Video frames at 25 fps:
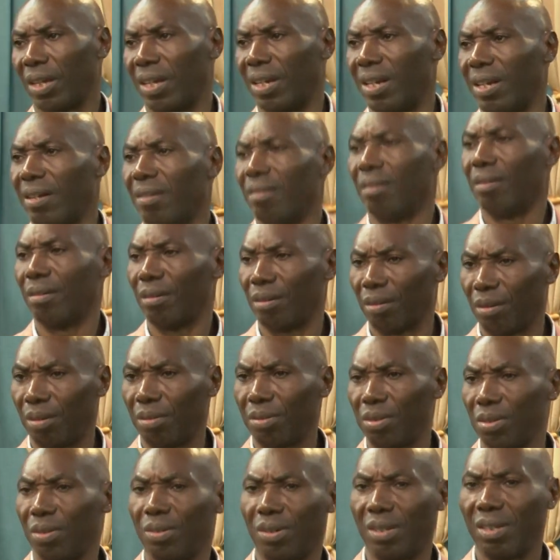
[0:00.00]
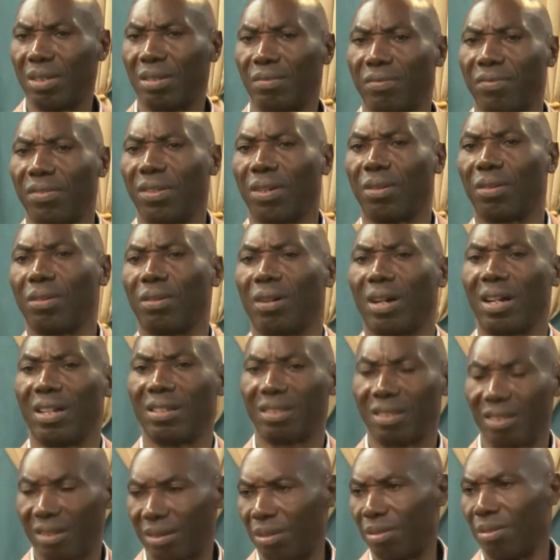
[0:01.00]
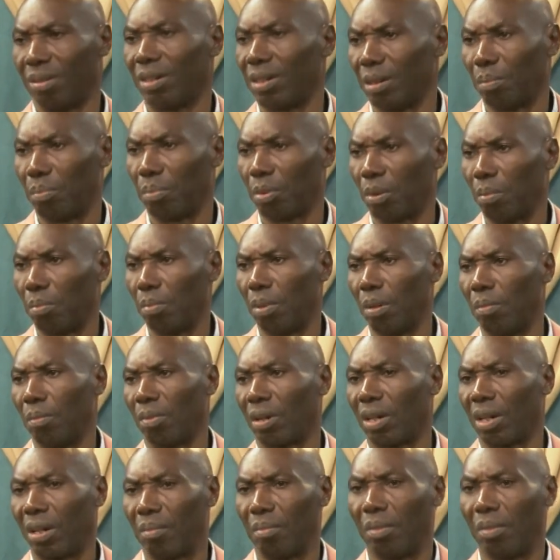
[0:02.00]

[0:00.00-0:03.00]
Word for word: Now, also, this vehicle has got a problem.